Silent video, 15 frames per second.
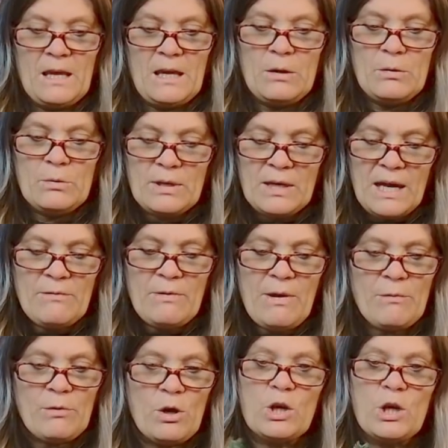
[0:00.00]
Okay, right,
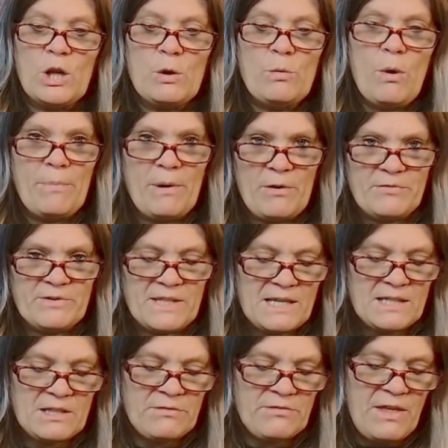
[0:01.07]
we've got glue on both
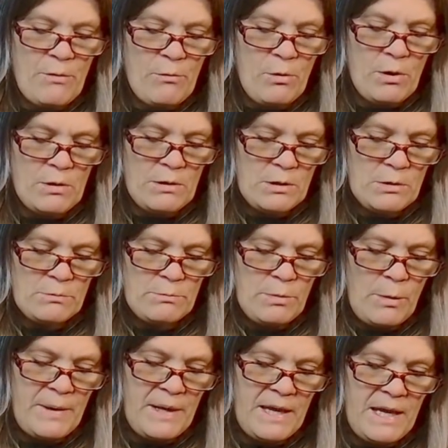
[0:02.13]
sides of that one.
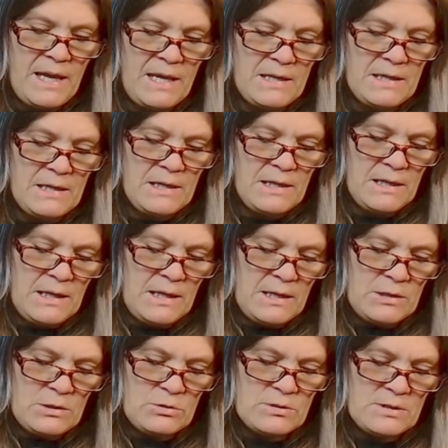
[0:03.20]
Pop it in
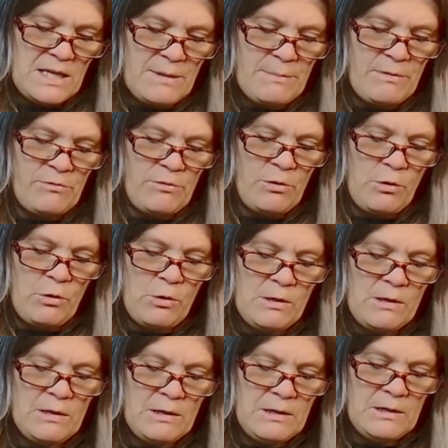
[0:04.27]
just like before.
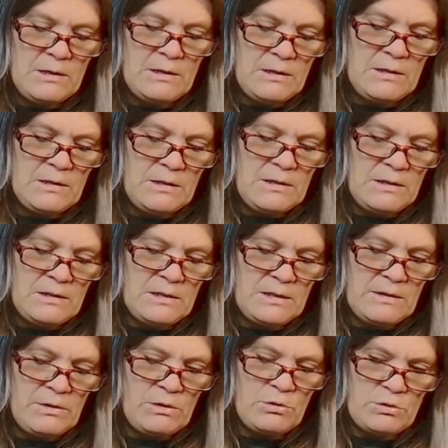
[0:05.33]

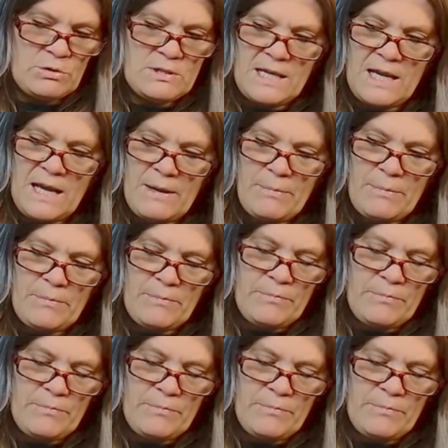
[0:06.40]
Give it a good tap.